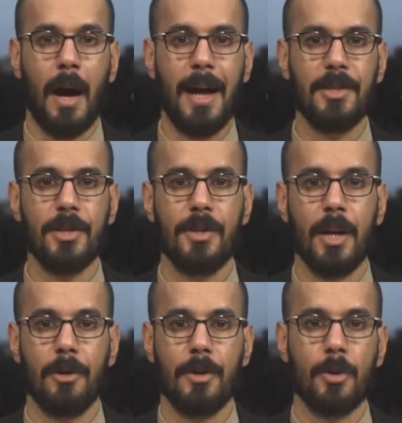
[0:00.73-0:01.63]
ISIS
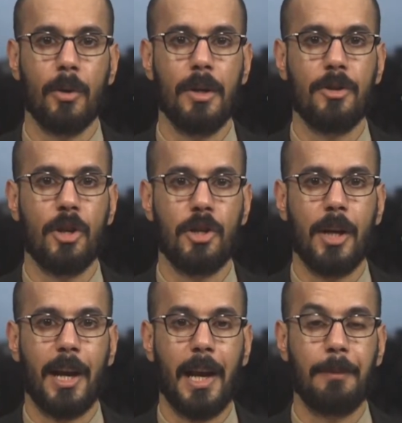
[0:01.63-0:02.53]
terrorist
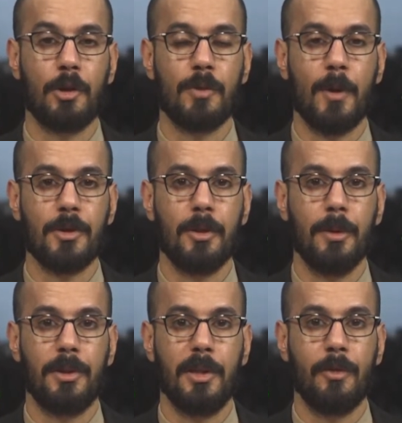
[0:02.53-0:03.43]
organization claimed
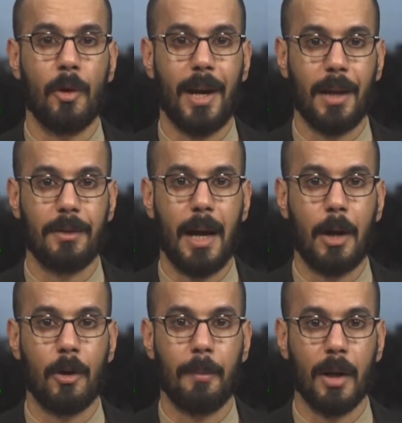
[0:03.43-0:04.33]
responsibility for an
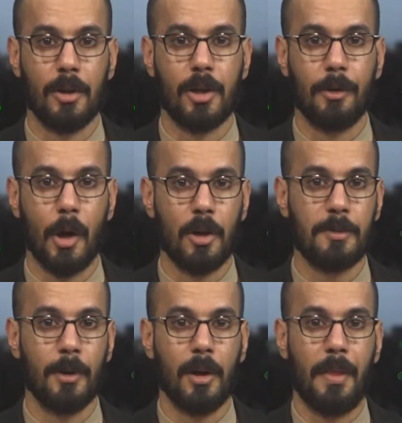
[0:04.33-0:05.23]
attack on a military
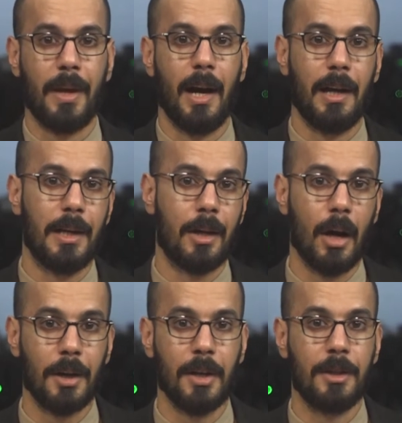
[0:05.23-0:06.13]
hospital in the highly
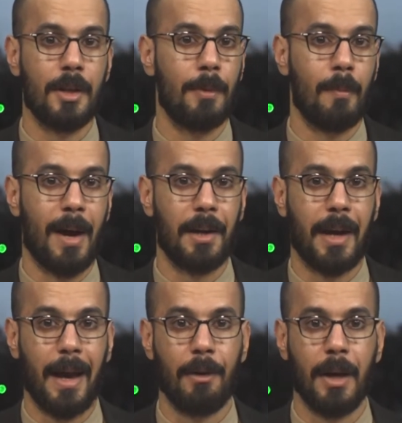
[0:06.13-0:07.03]
guarded diplomatic
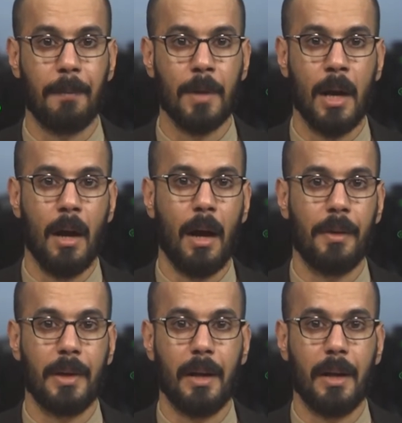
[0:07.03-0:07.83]
area on the